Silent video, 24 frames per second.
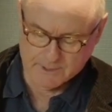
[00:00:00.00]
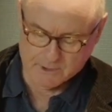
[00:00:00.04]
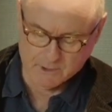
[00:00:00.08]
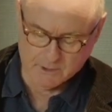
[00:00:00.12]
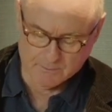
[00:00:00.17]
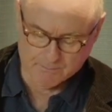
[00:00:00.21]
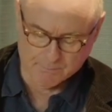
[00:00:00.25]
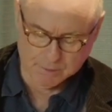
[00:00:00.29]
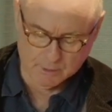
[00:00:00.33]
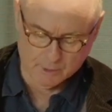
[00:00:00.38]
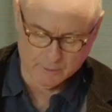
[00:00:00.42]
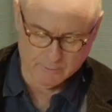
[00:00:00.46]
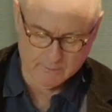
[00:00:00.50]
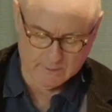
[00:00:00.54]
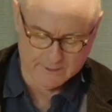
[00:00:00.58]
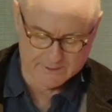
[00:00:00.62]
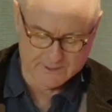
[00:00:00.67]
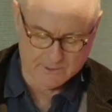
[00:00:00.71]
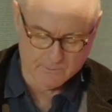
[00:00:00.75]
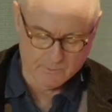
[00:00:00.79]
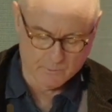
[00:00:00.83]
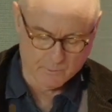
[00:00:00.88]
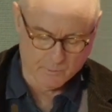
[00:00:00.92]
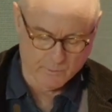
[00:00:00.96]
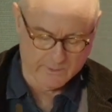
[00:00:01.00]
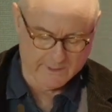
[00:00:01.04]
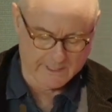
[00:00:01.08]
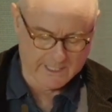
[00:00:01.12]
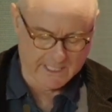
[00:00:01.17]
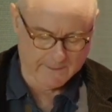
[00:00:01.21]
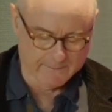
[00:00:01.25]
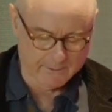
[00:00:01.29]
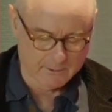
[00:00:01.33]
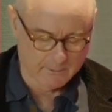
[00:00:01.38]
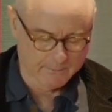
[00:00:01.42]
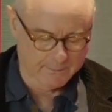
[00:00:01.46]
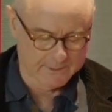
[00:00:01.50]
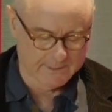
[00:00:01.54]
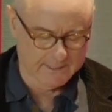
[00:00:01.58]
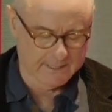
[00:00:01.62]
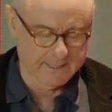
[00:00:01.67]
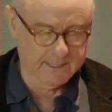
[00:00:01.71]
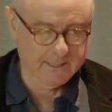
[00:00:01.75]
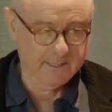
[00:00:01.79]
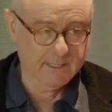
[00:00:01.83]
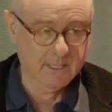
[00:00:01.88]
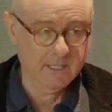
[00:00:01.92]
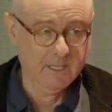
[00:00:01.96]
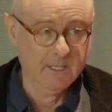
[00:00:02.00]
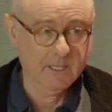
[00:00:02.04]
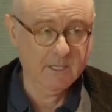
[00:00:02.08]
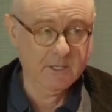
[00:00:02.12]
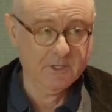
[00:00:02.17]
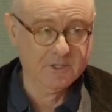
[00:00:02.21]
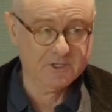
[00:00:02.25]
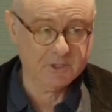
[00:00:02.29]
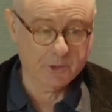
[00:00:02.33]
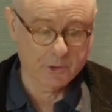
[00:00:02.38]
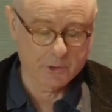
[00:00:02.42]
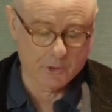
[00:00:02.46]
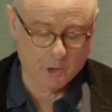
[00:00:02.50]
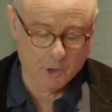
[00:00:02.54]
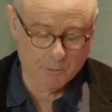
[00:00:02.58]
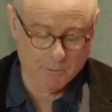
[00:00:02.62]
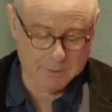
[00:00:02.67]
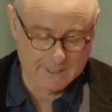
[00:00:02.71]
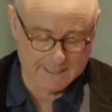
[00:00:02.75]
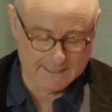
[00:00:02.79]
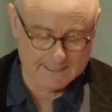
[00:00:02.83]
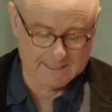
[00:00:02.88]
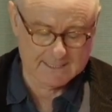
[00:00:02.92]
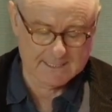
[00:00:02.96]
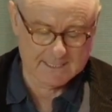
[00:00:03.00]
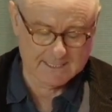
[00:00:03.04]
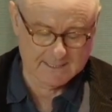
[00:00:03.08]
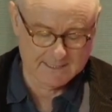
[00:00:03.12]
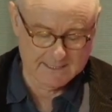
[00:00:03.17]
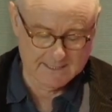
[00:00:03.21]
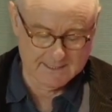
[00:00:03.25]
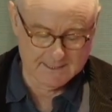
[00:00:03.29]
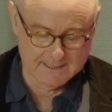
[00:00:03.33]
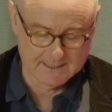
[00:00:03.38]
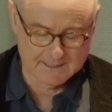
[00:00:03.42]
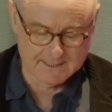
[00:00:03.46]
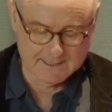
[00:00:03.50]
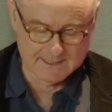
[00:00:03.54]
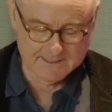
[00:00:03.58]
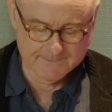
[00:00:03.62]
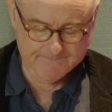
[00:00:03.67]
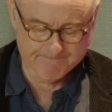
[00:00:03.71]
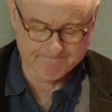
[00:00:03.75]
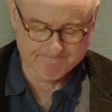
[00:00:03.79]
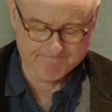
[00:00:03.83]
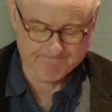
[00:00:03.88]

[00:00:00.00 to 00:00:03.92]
not pluralism with a capital P, so complex it is.